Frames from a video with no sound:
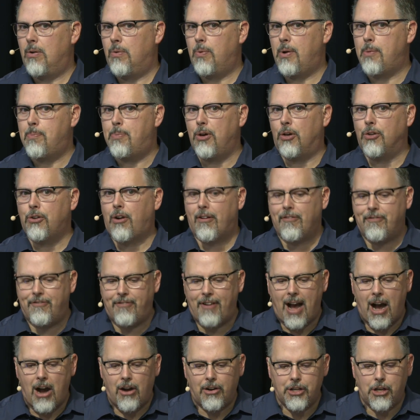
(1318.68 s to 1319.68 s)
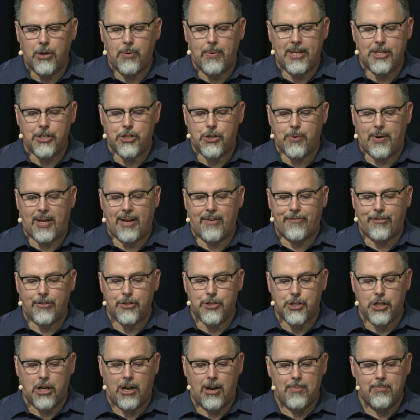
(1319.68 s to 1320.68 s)
We build our value into it. And for
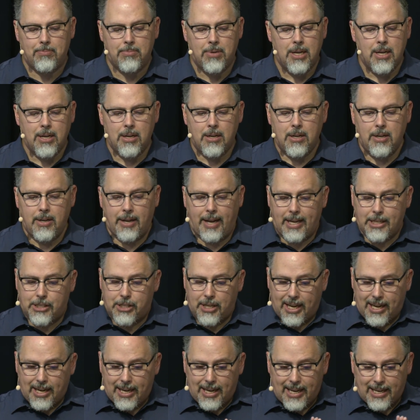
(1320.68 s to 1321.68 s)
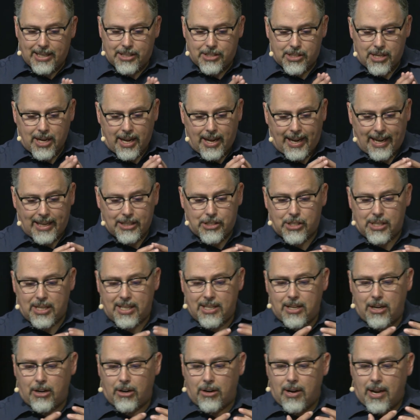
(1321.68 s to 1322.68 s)
some, it's, it, it's, it's,
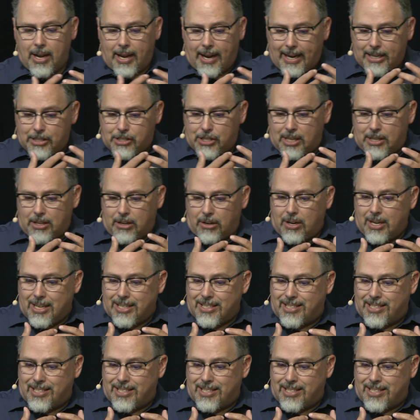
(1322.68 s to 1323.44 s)
in their, it's in their